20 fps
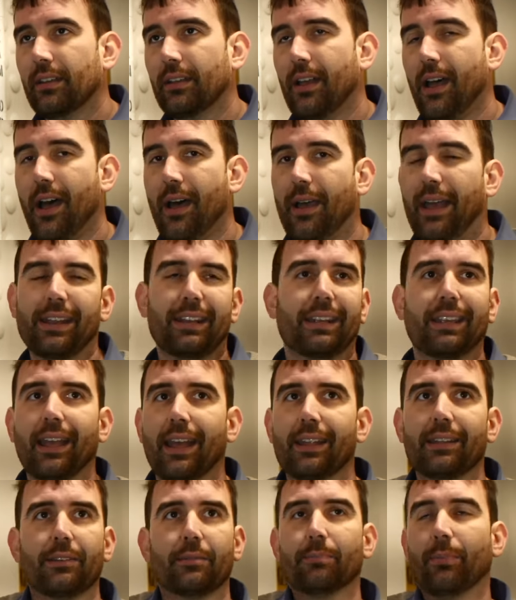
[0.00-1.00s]
Uh, and
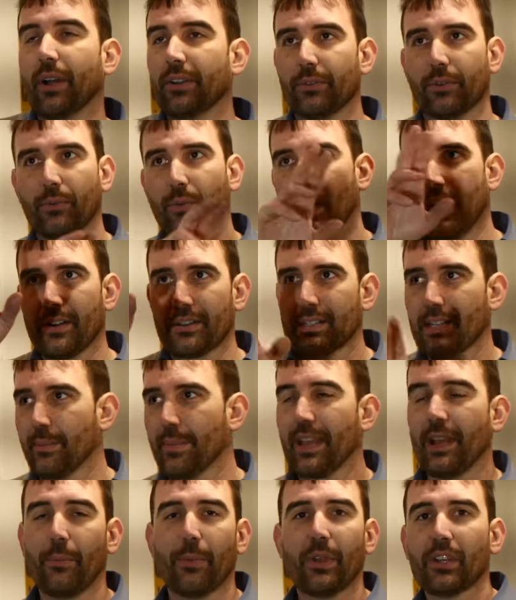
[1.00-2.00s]
again, the bundle wires
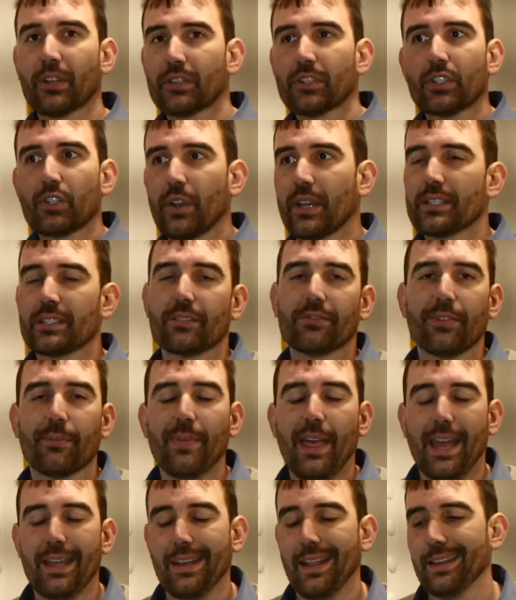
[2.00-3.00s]
coming out, we couldn't trace it from
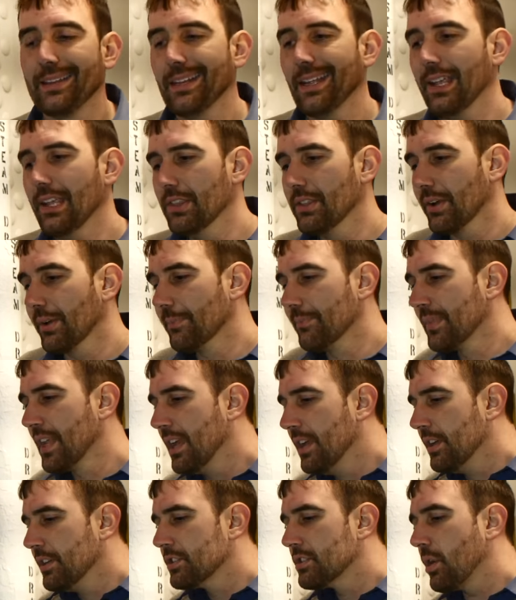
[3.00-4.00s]
that end either.
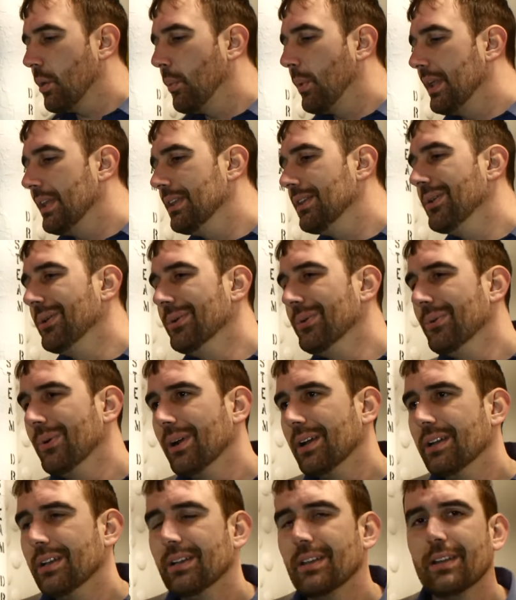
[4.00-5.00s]
So we
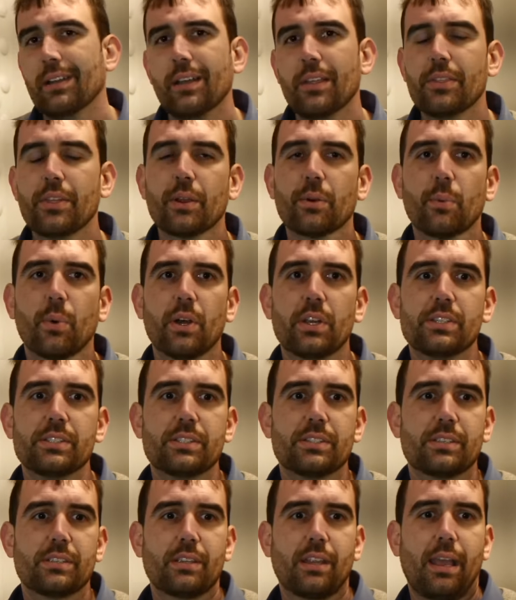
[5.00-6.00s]
knew there
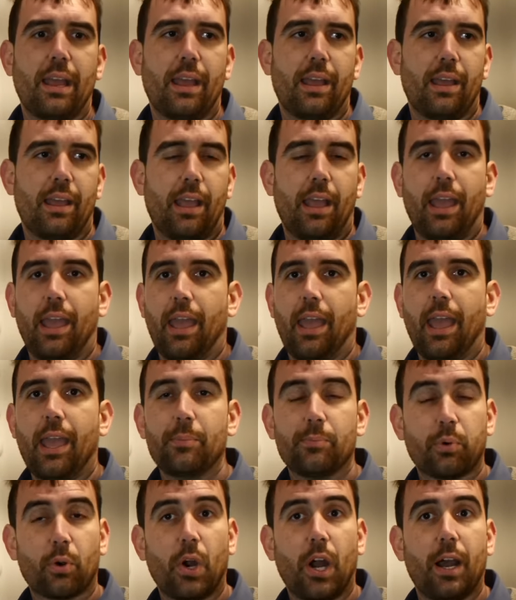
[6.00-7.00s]
was a
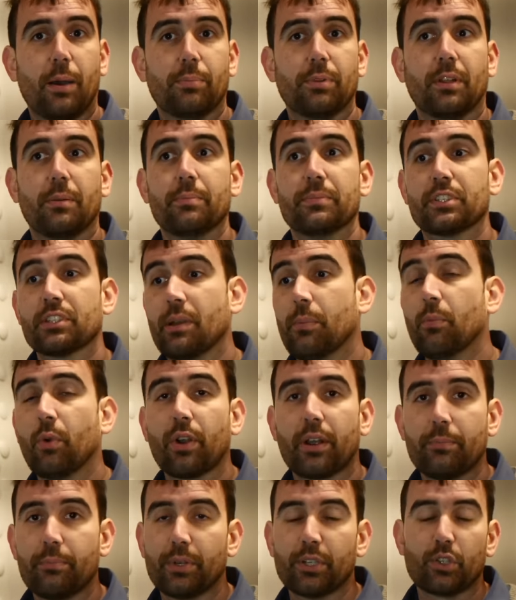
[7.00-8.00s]
problem
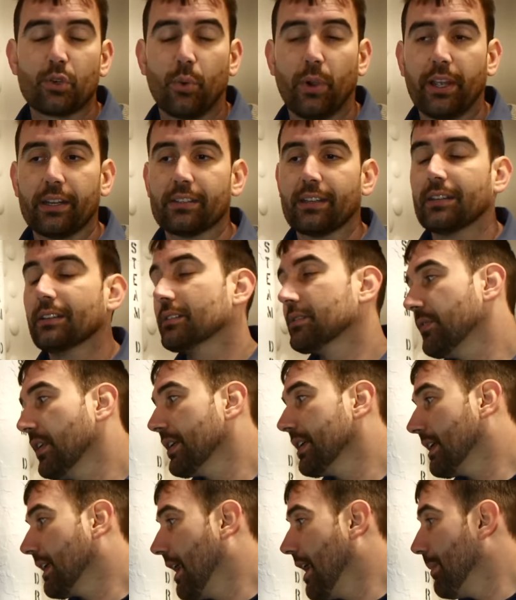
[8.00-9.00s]
somewhere in between. And it's
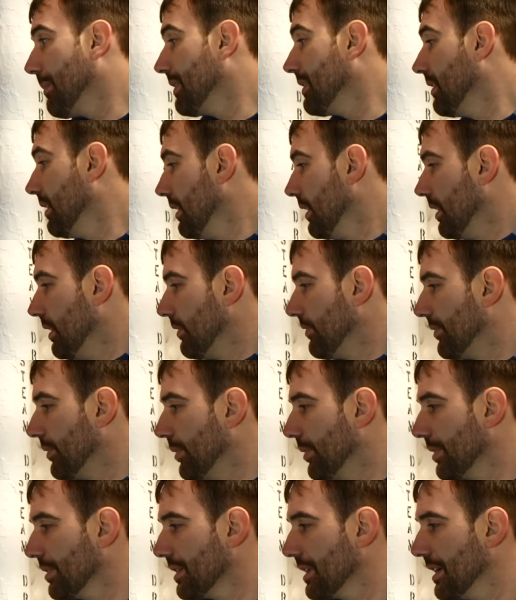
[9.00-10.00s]
very common
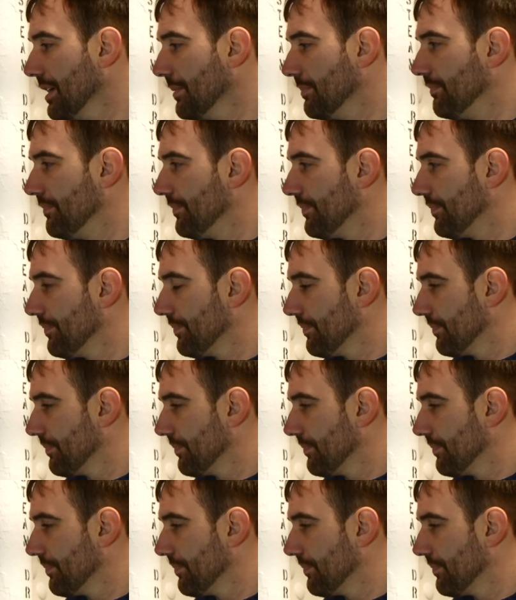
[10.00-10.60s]
for uh,